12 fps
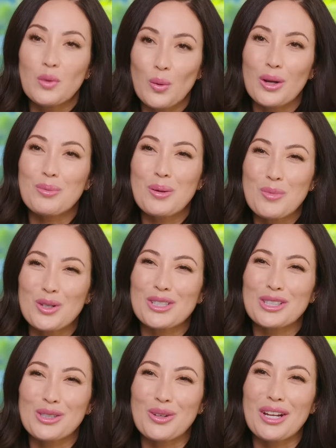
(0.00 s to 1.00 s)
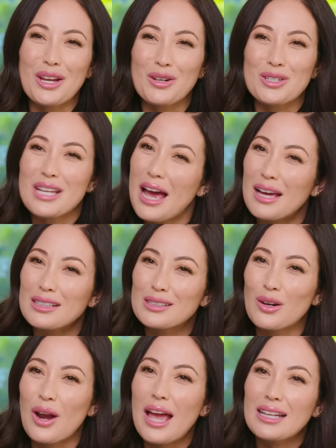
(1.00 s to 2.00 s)
If you wanna be more discreet at your
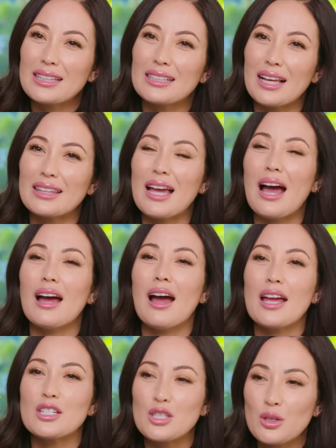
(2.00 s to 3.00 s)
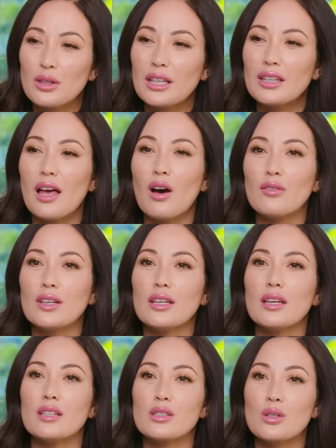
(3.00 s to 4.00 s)
desk or anything like that, I do think the
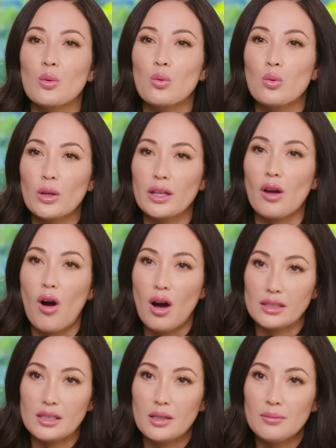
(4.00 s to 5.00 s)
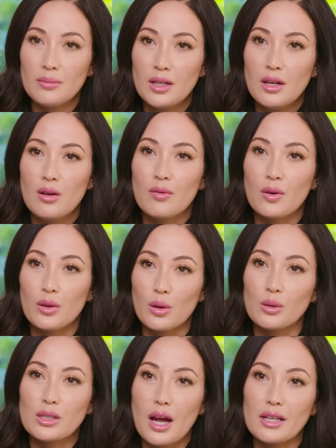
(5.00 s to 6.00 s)
Elvie is really awesome for
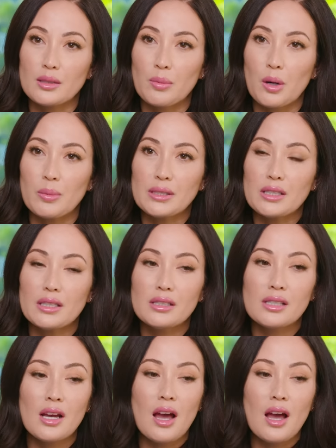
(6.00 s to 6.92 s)
those kinds of purposes.